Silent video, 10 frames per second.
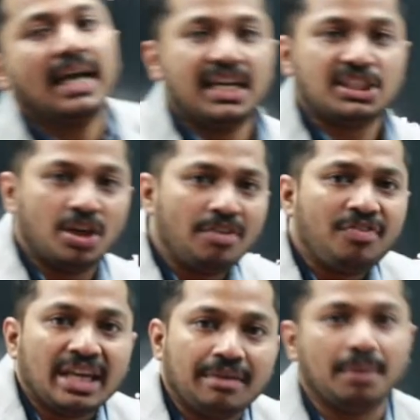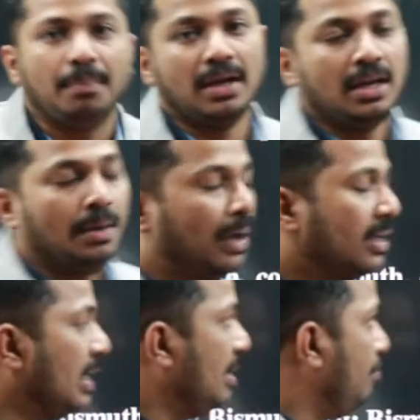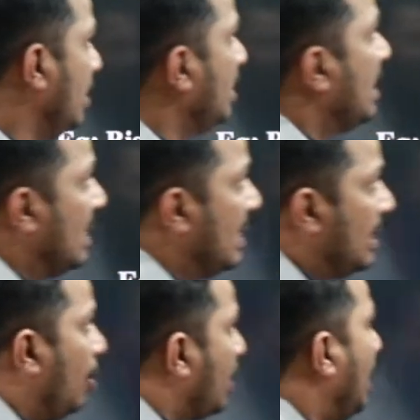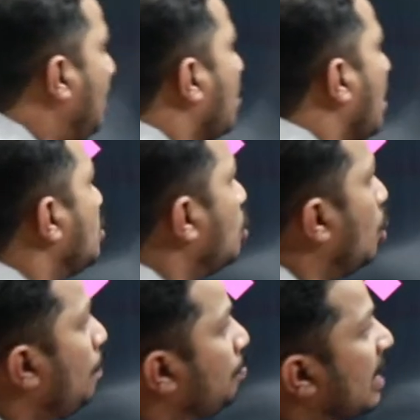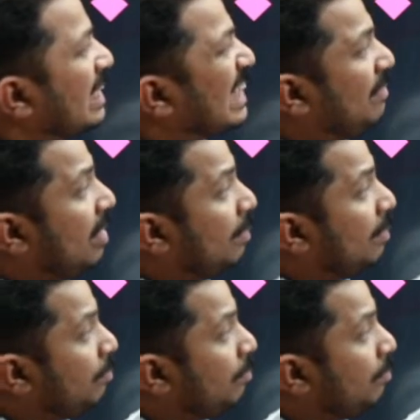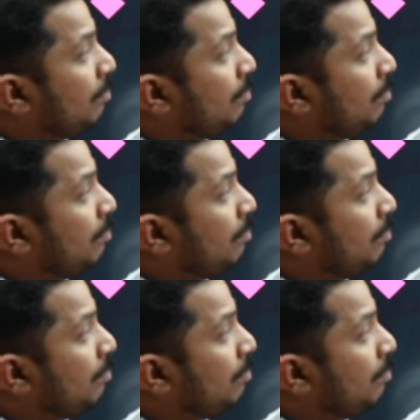direction of given magnetic field. Okay, so they will move from